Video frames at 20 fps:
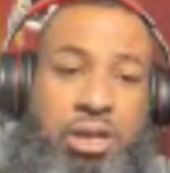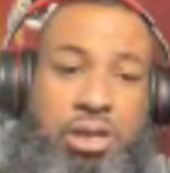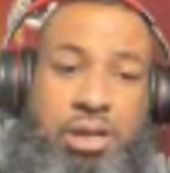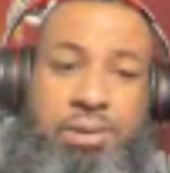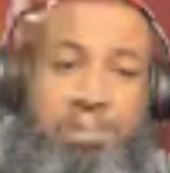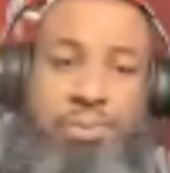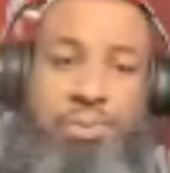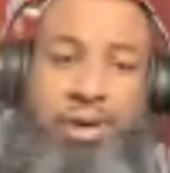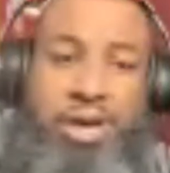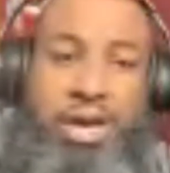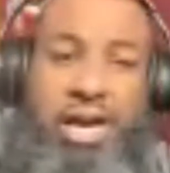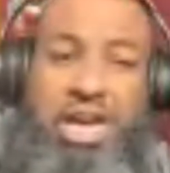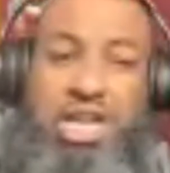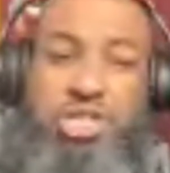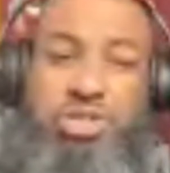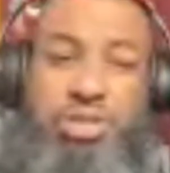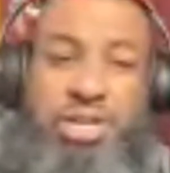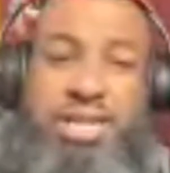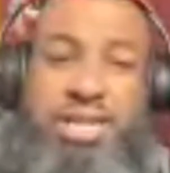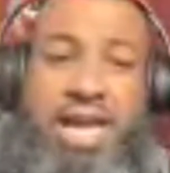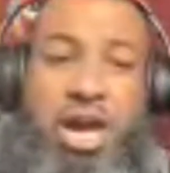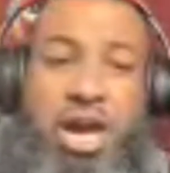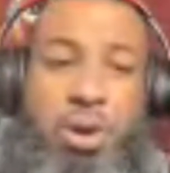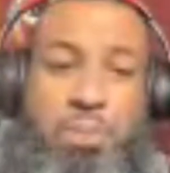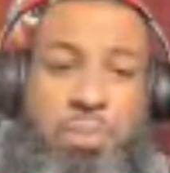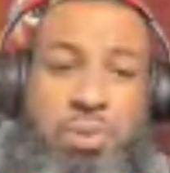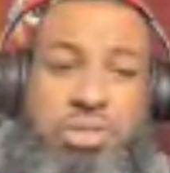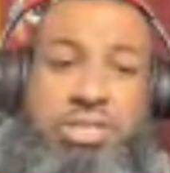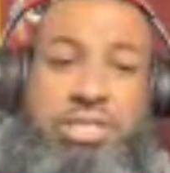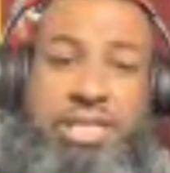200
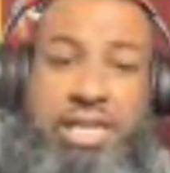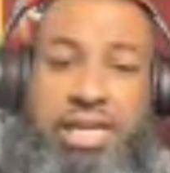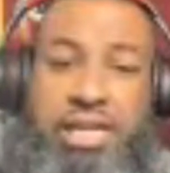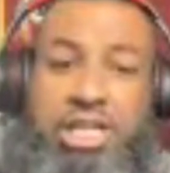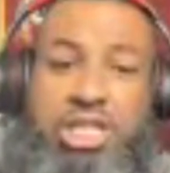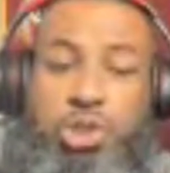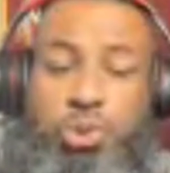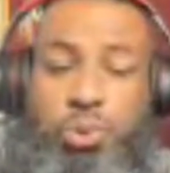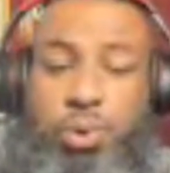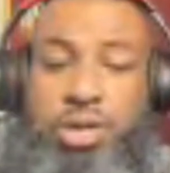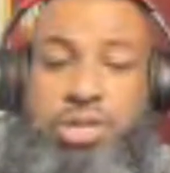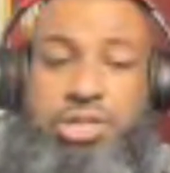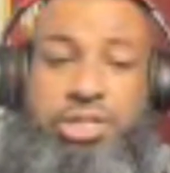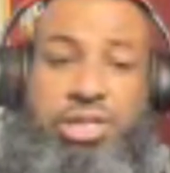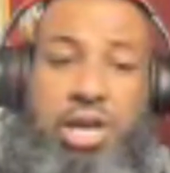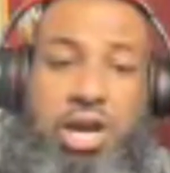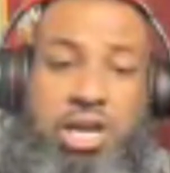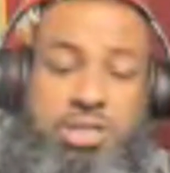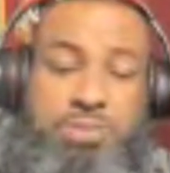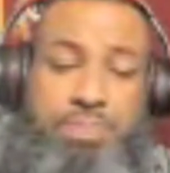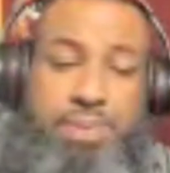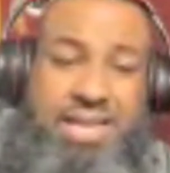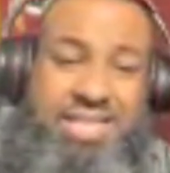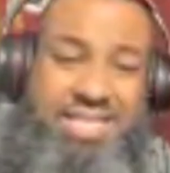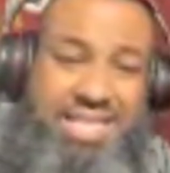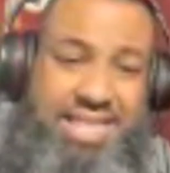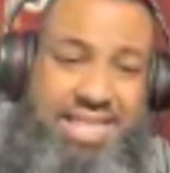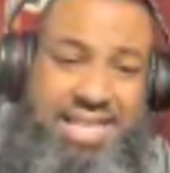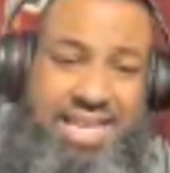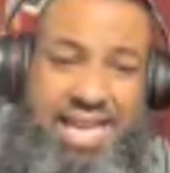yards passing. I
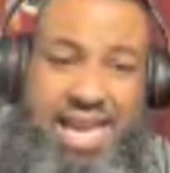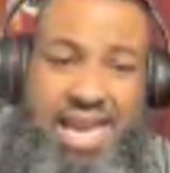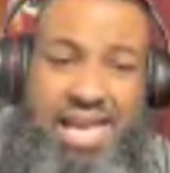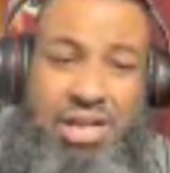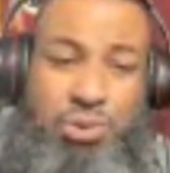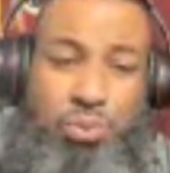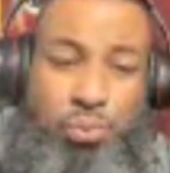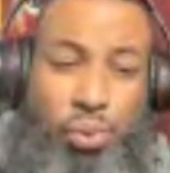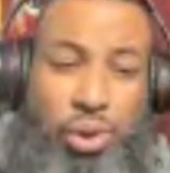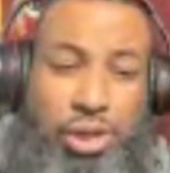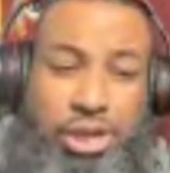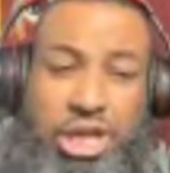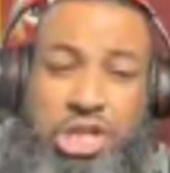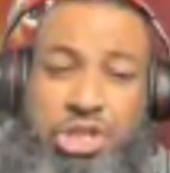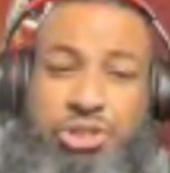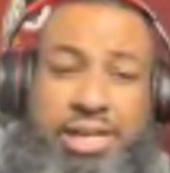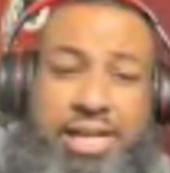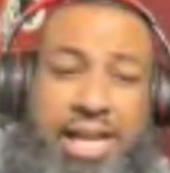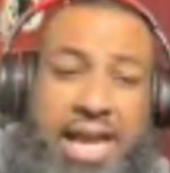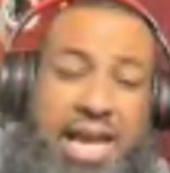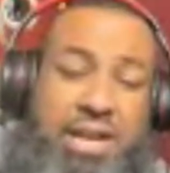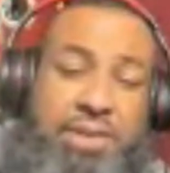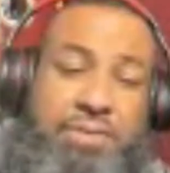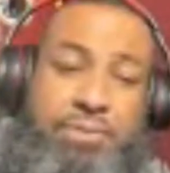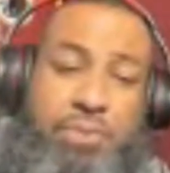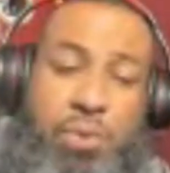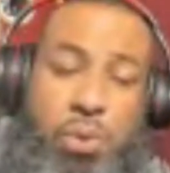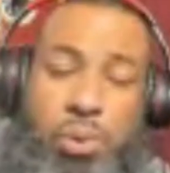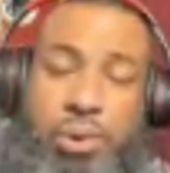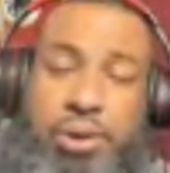think he had
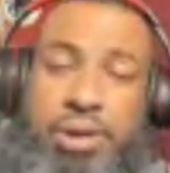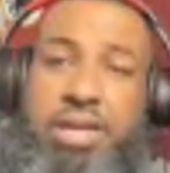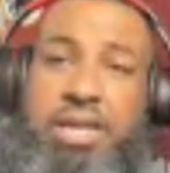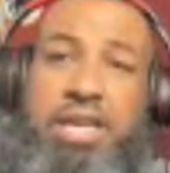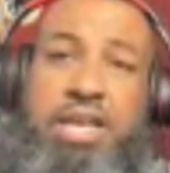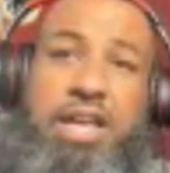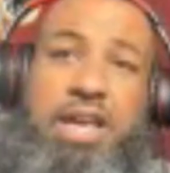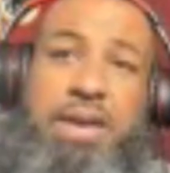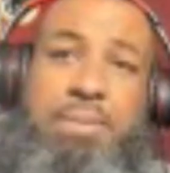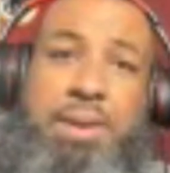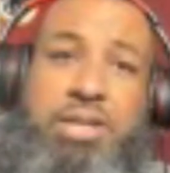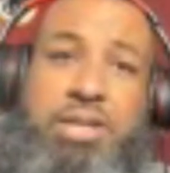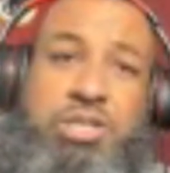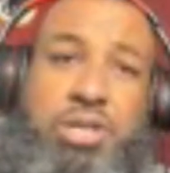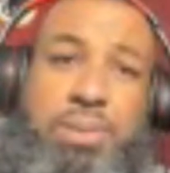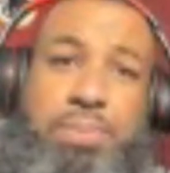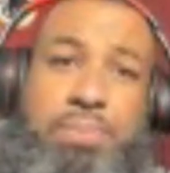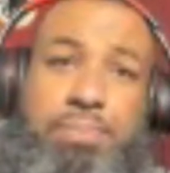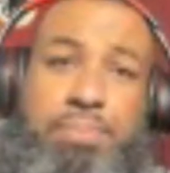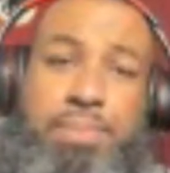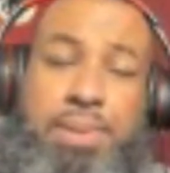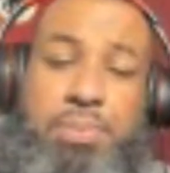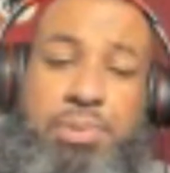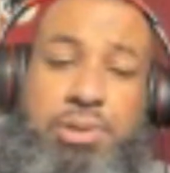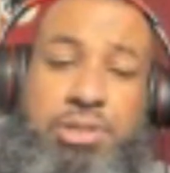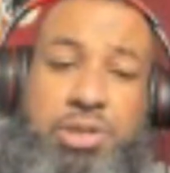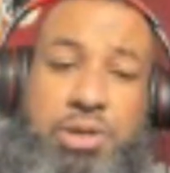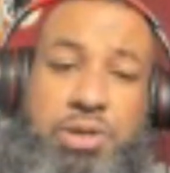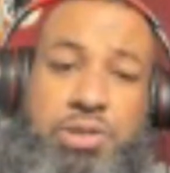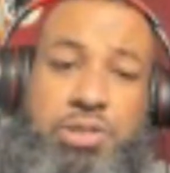194, if my memory
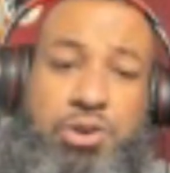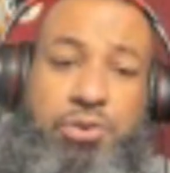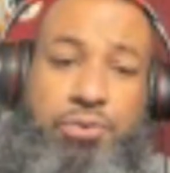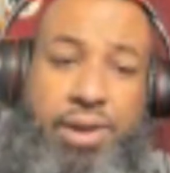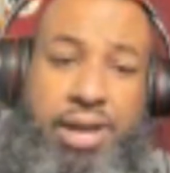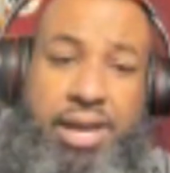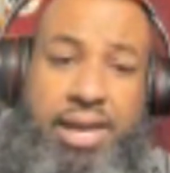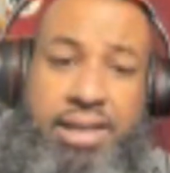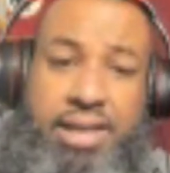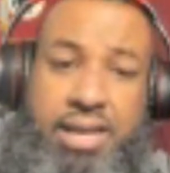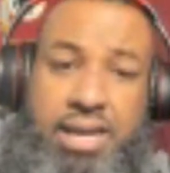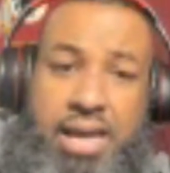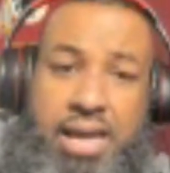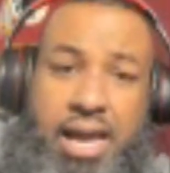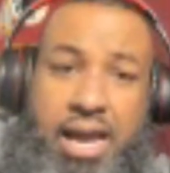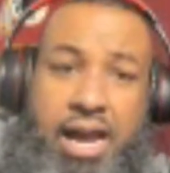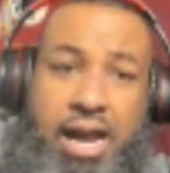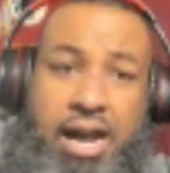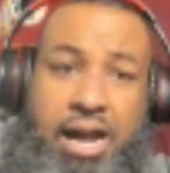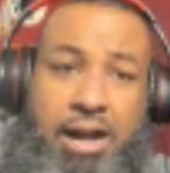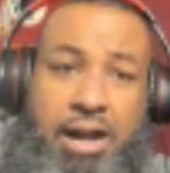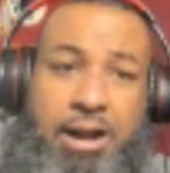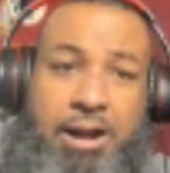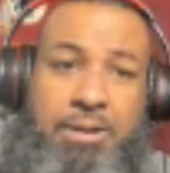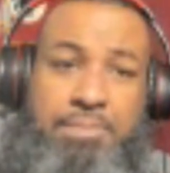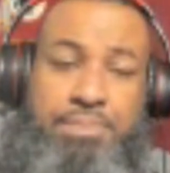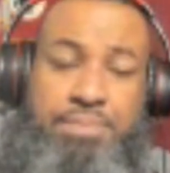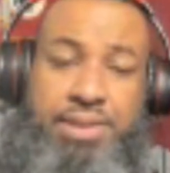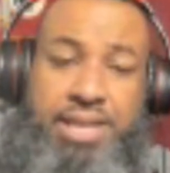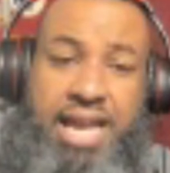serves correct.
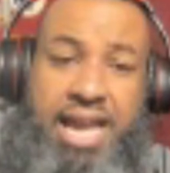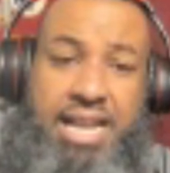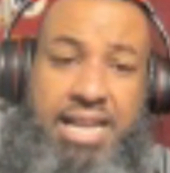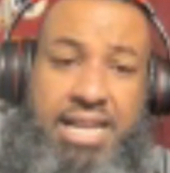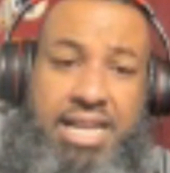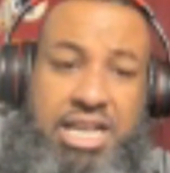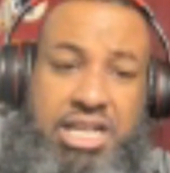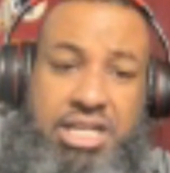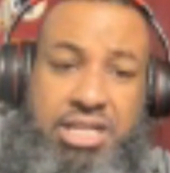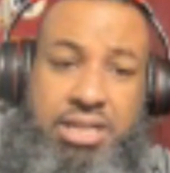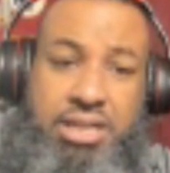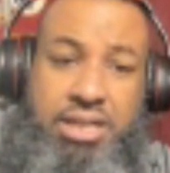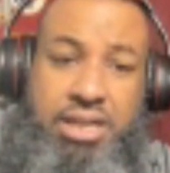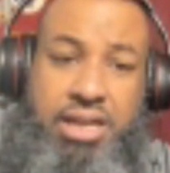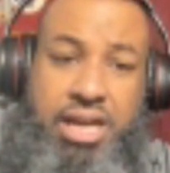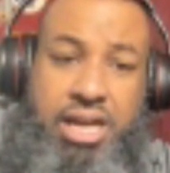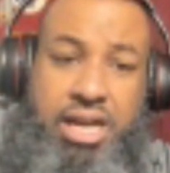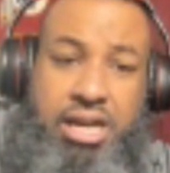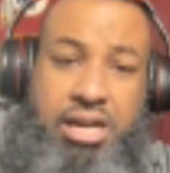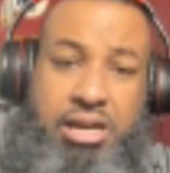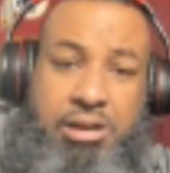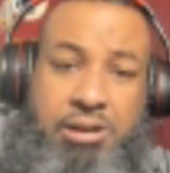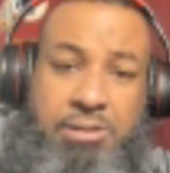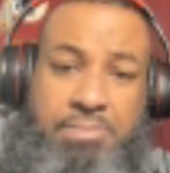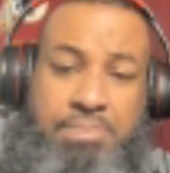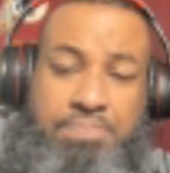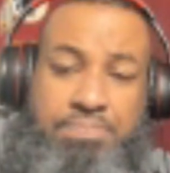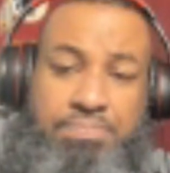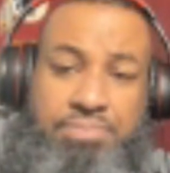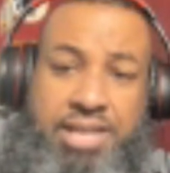Got Nick
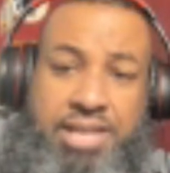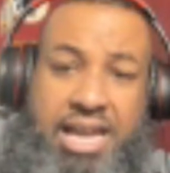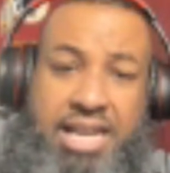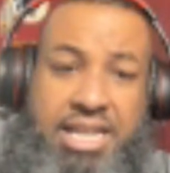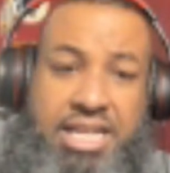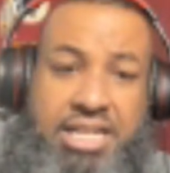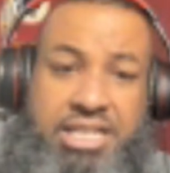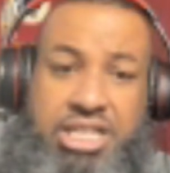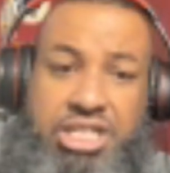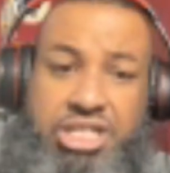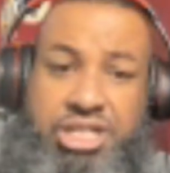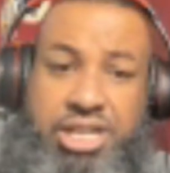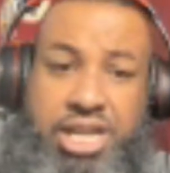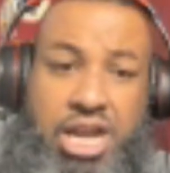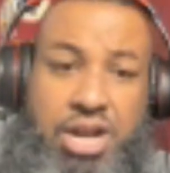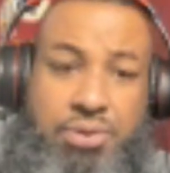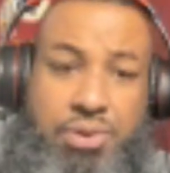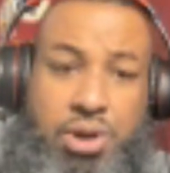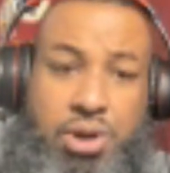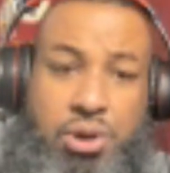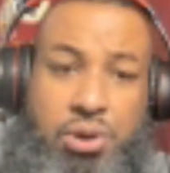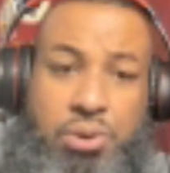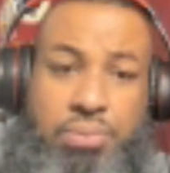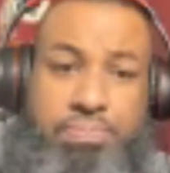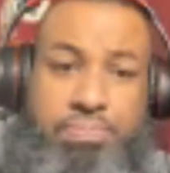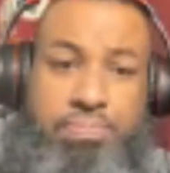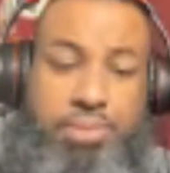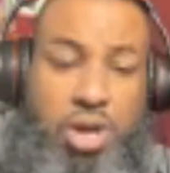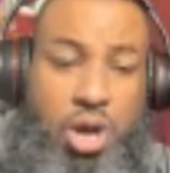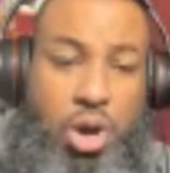
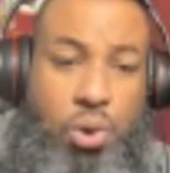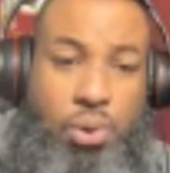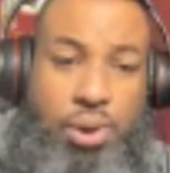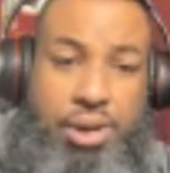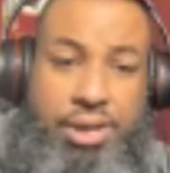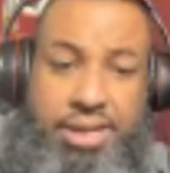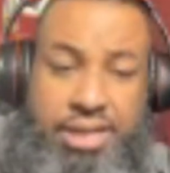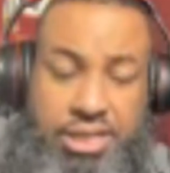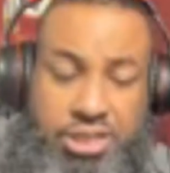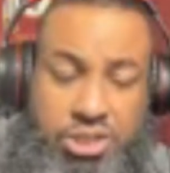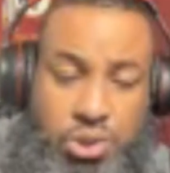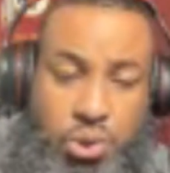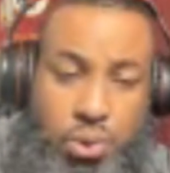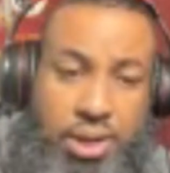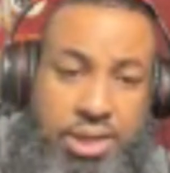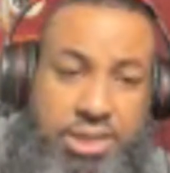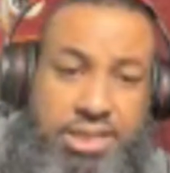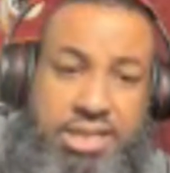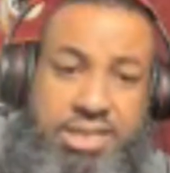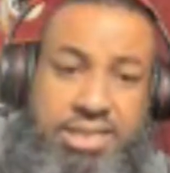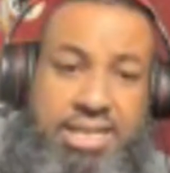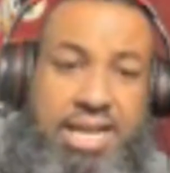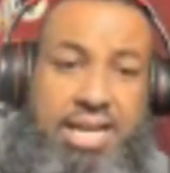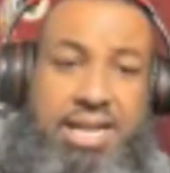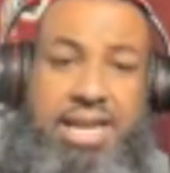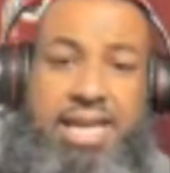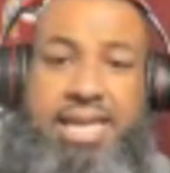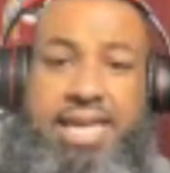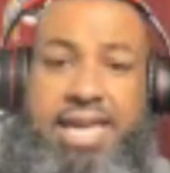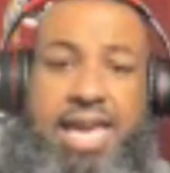DeGennaro going. He scored a
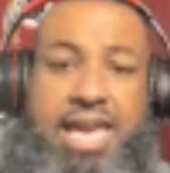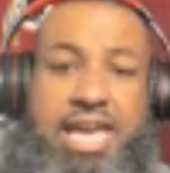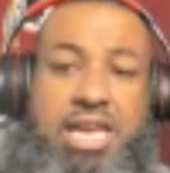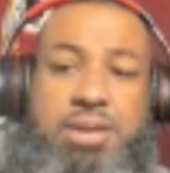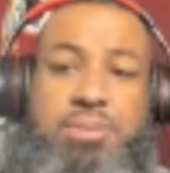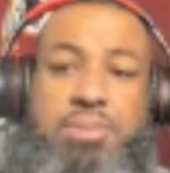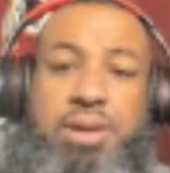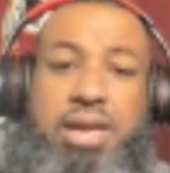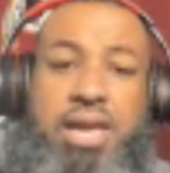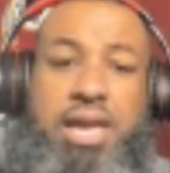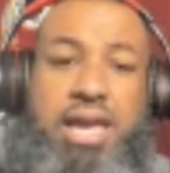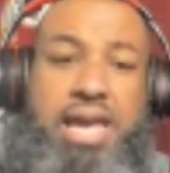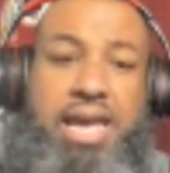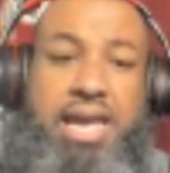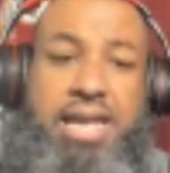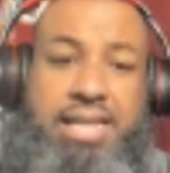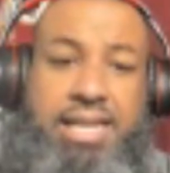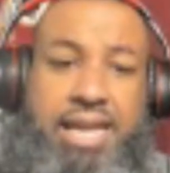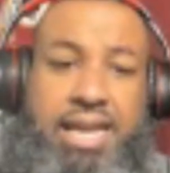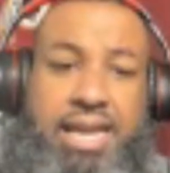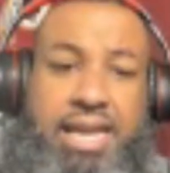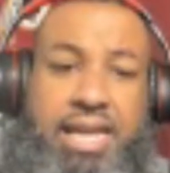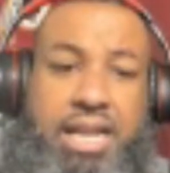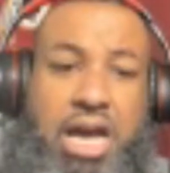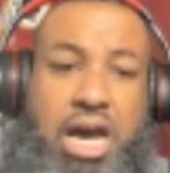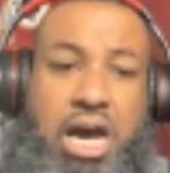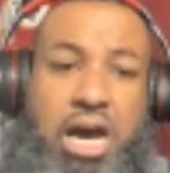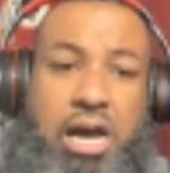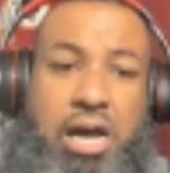touchdown that game, and then